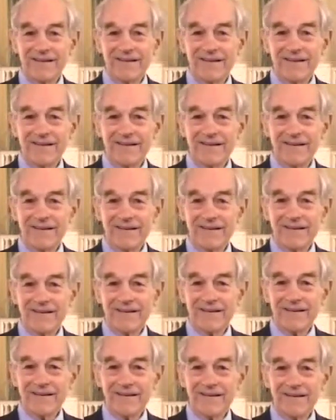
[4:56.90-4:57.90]

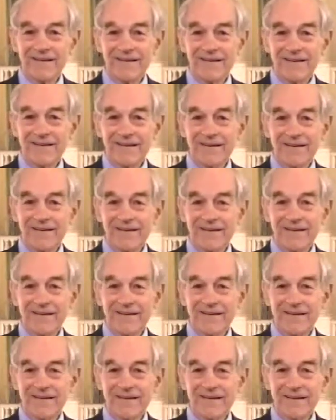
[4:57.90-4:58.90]

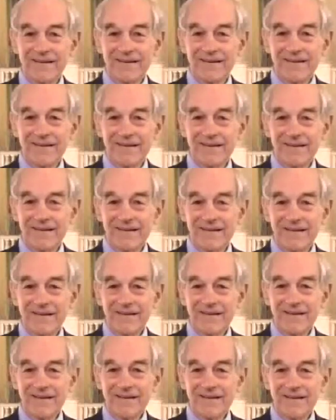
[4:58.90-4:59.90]

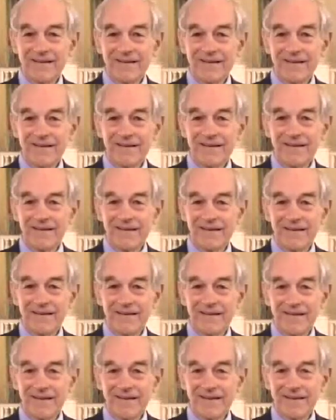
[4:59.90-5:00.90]

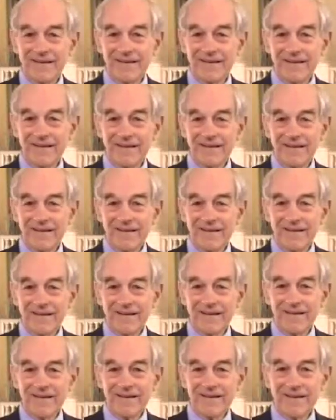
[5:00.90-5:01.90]

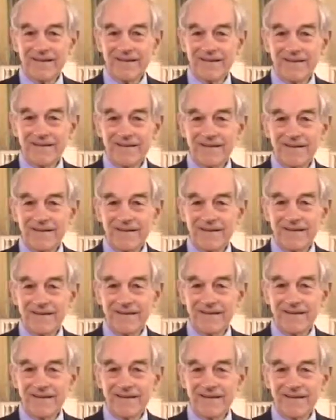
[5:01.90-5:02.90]

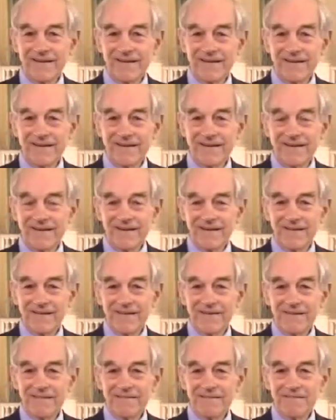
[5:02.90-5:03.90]

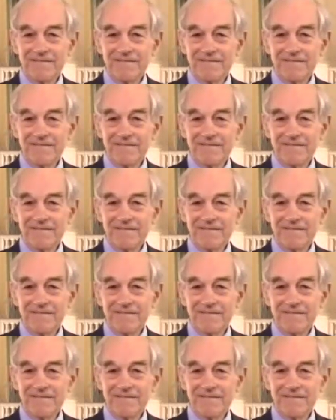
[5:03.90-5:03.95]
The person shown says nothing.